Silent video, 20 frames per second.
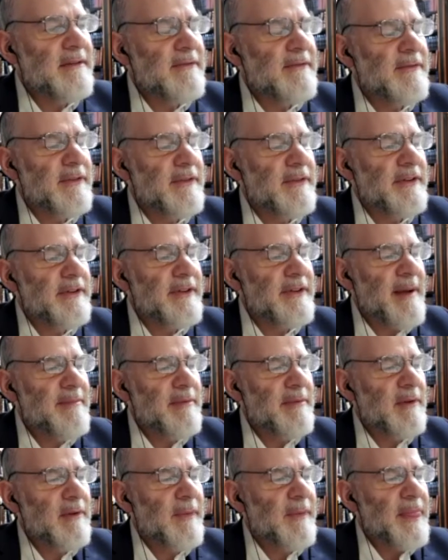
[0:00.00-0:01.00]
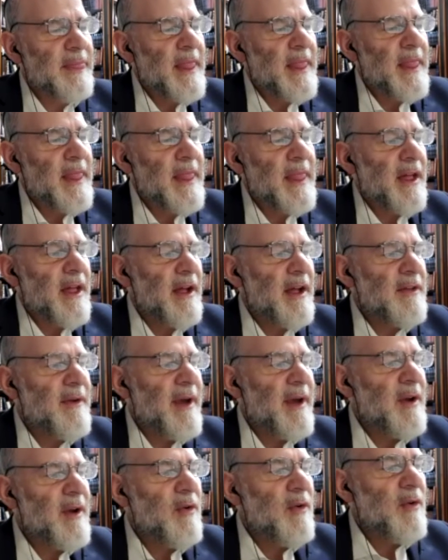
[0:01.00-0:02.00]
For example, you
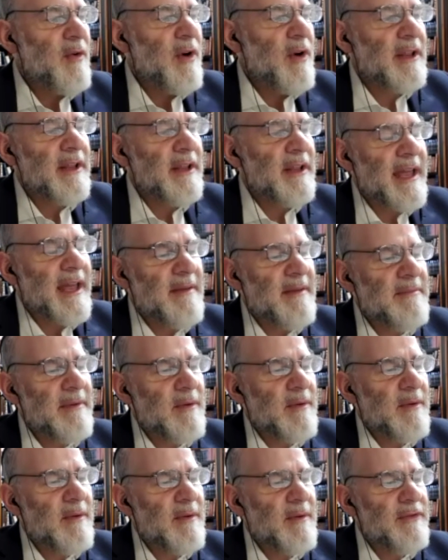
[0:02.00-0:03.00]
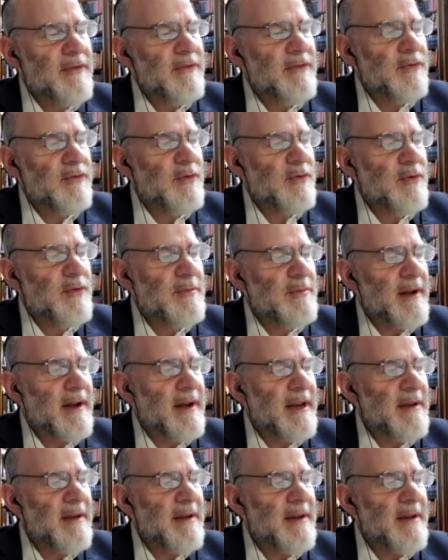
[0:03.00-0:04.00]
had oil and it was truma
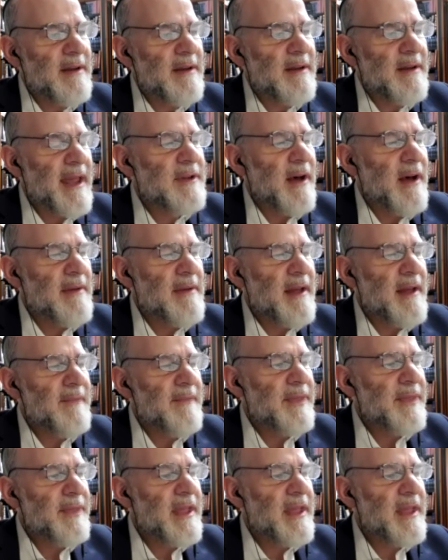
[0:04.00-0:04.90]
and it became tameh.